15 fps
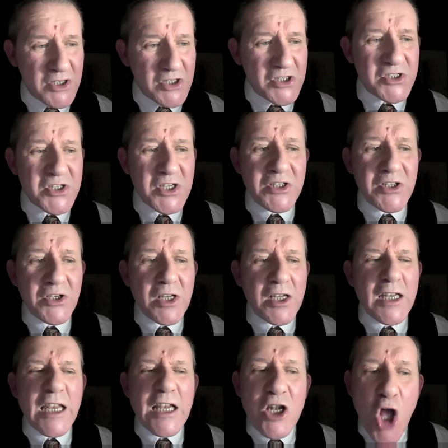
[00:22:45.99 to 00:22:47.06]

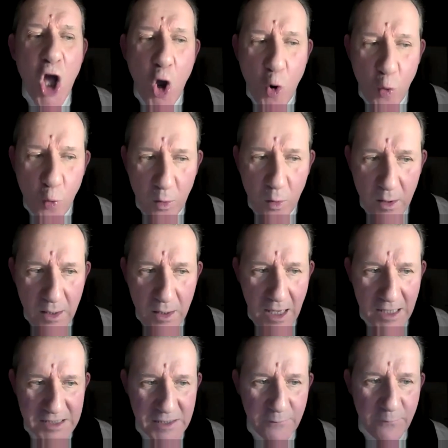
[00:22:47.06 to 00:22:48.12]
singularly low,
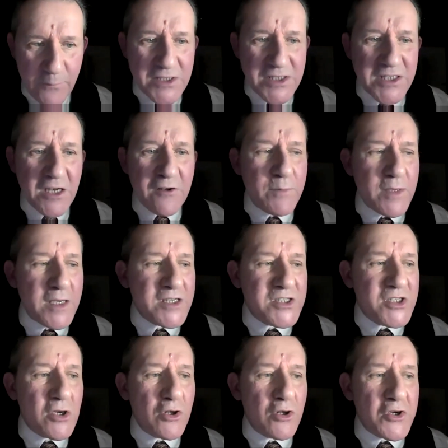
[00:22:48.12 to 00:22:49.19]
as if instead of being
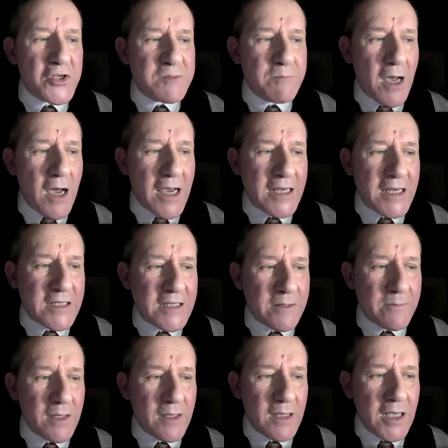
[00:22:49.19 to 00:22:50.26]
so close behind
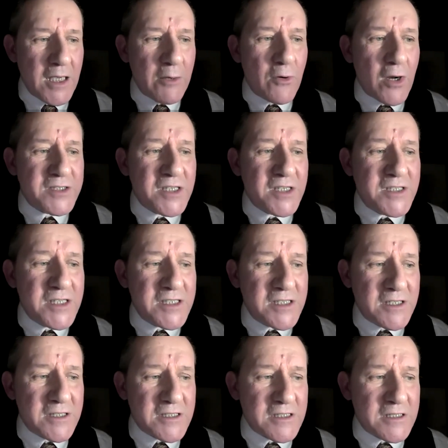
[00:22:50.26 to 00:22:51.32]
him, it were at a
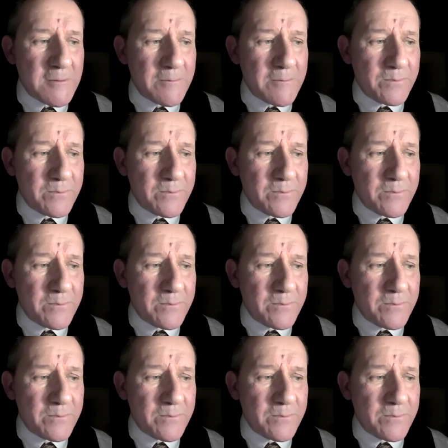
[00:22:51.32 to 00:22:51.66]
distance,